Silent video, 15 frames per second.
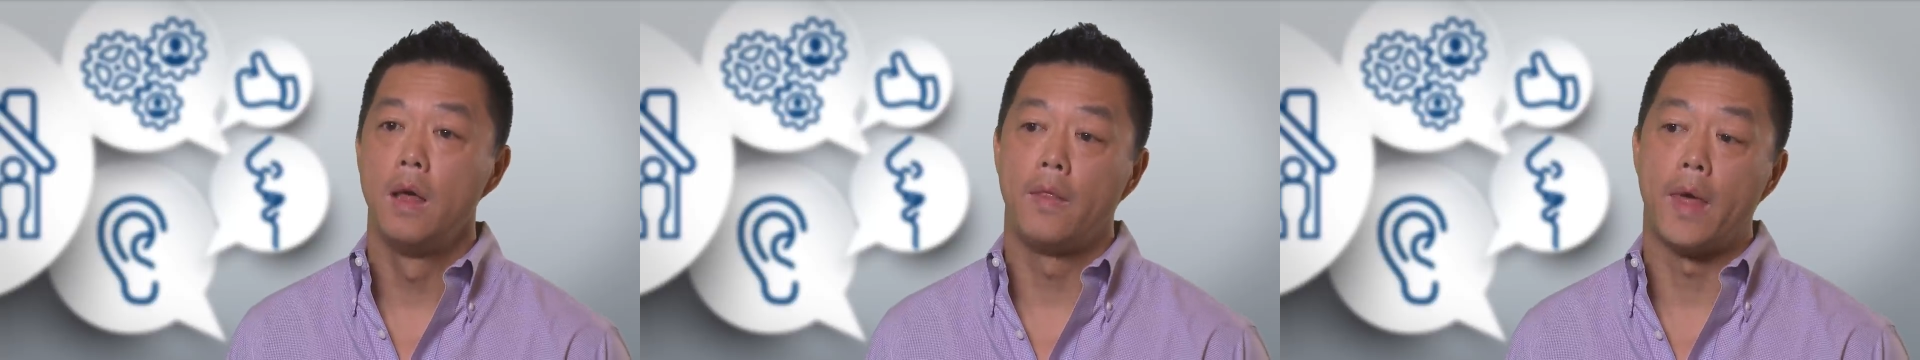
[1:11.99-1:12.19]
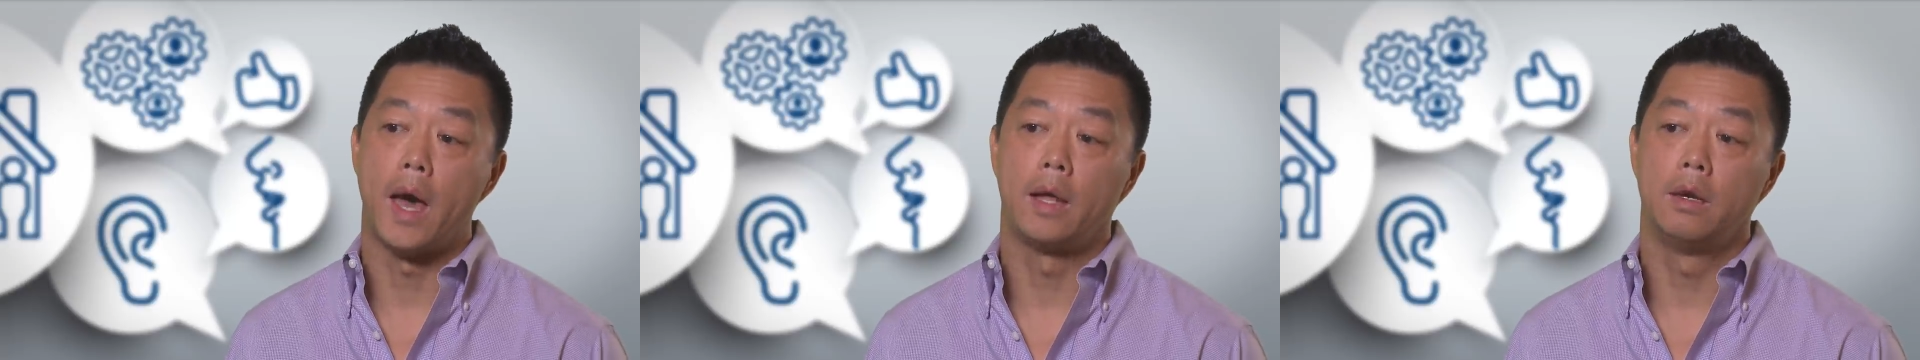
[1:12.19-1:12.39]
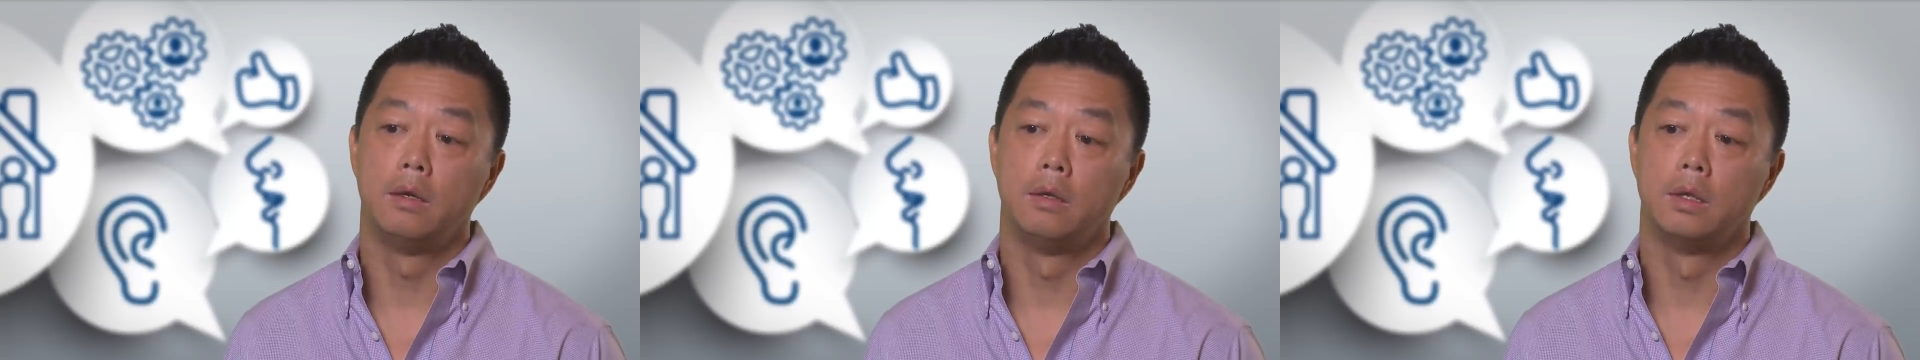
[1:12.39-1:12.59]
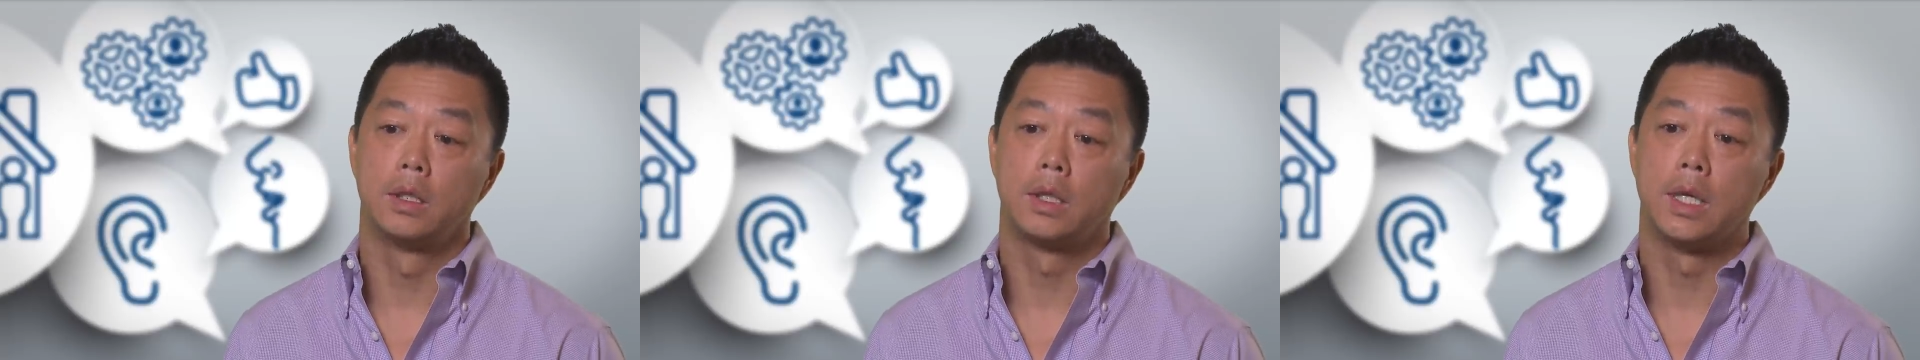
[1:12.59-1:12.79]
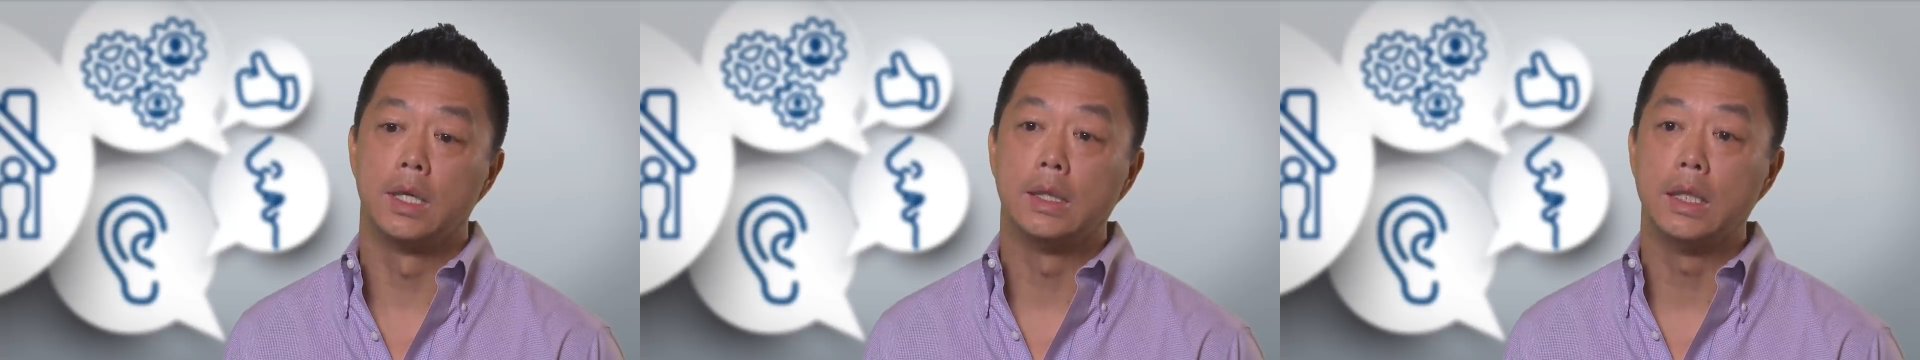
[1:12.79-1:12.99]
that
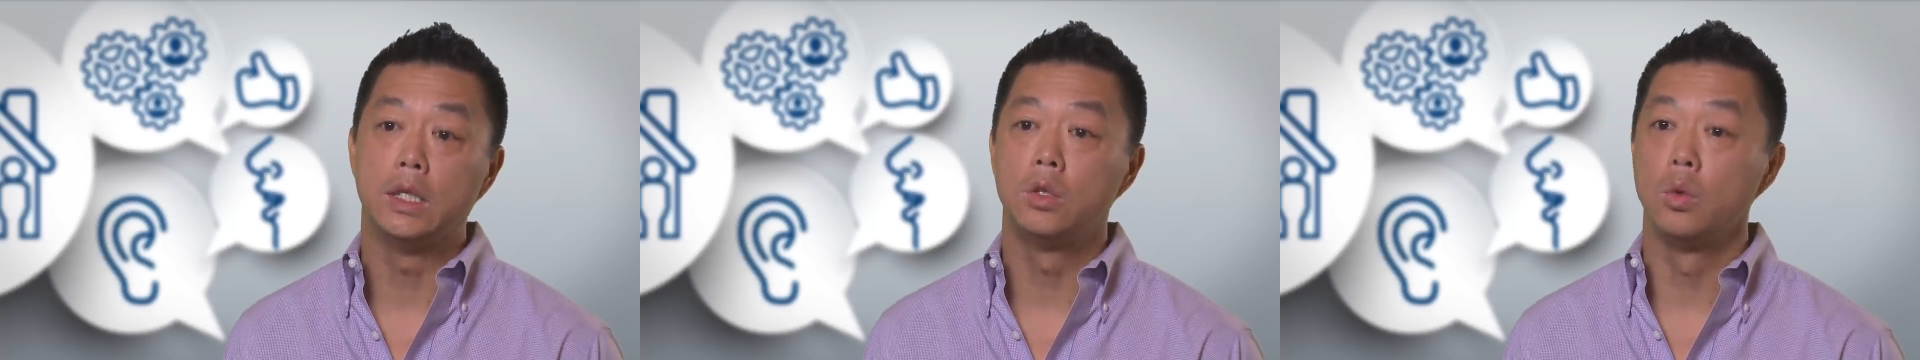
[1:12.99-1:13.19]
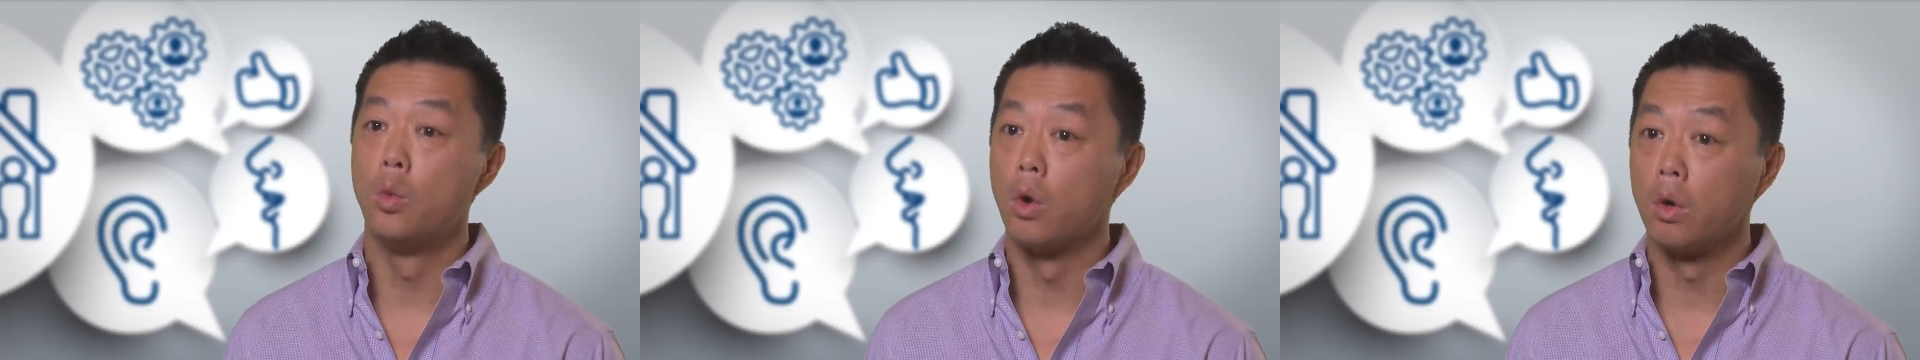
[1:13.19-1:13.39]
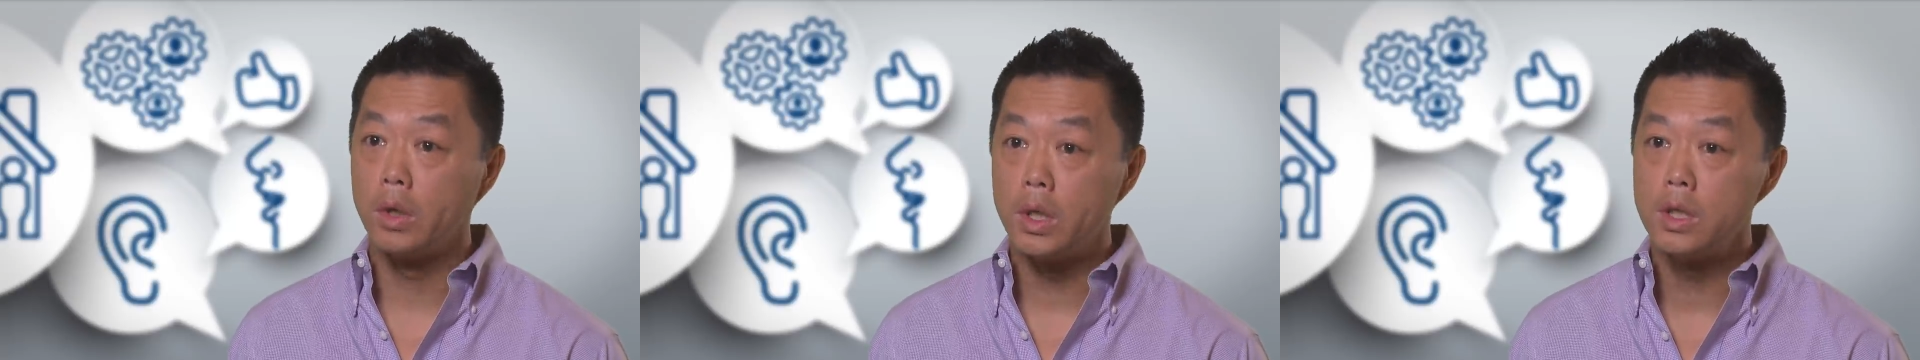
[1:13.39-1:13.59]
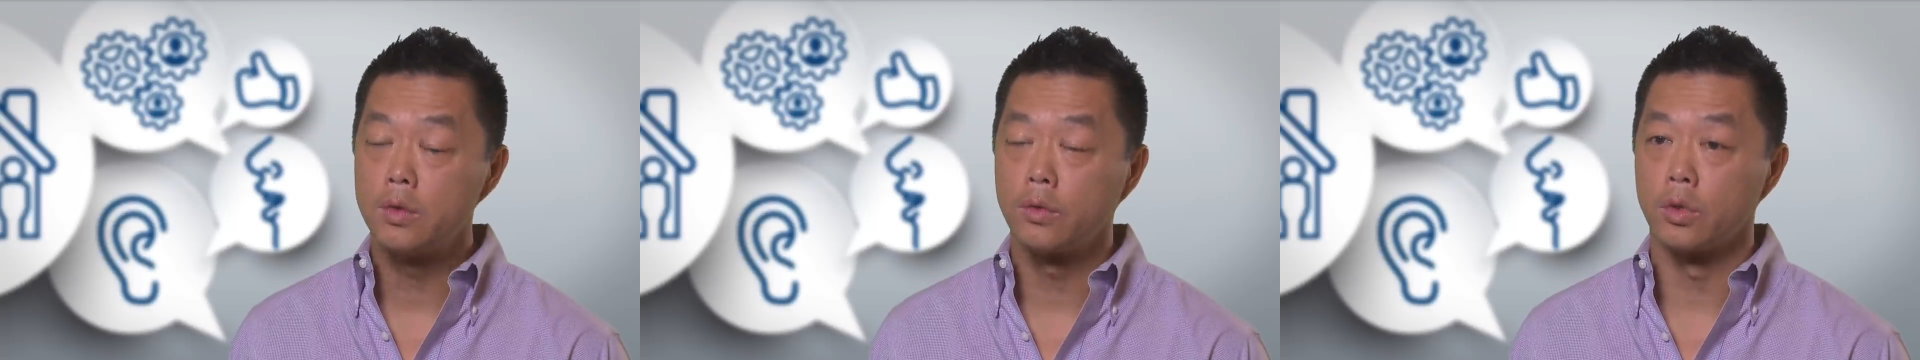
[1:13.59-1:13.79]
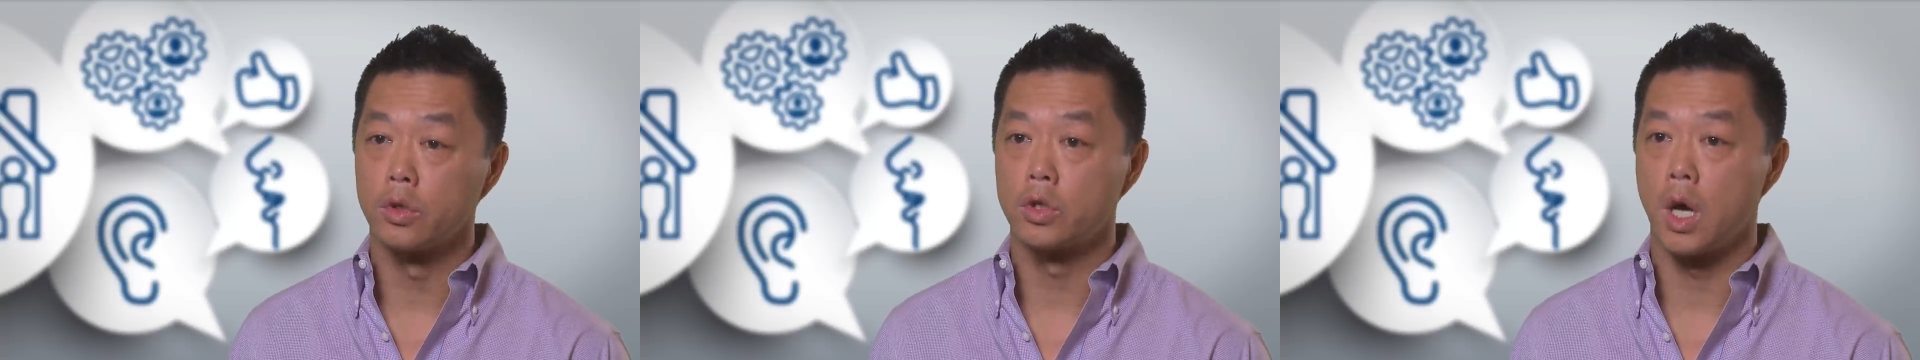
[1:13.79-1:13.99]
can lead to worries
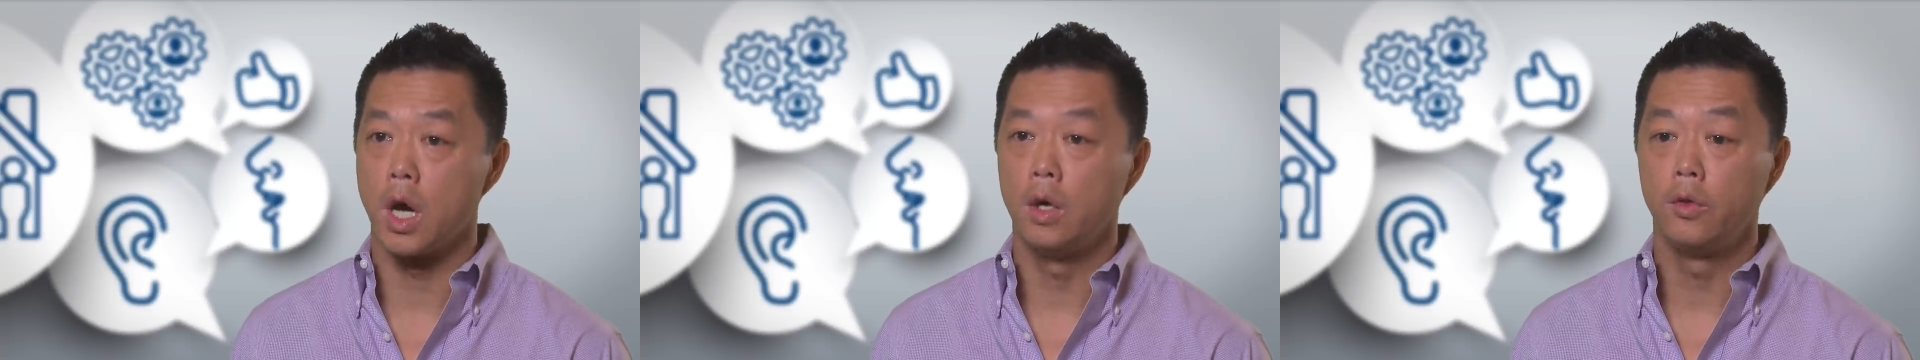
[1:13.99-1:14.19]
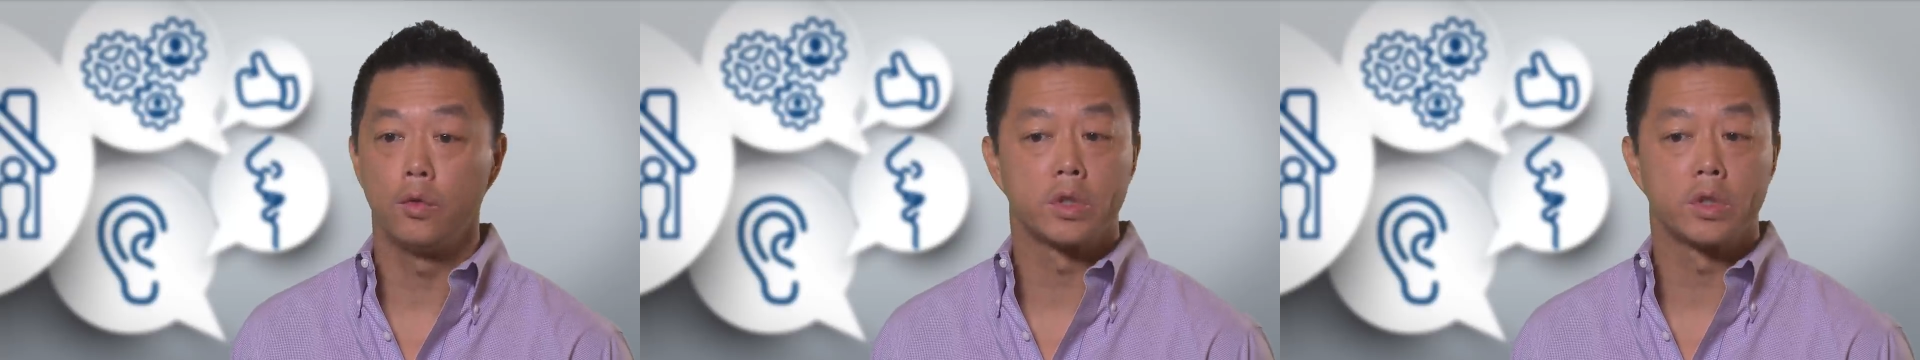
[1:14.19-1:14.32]
for a child.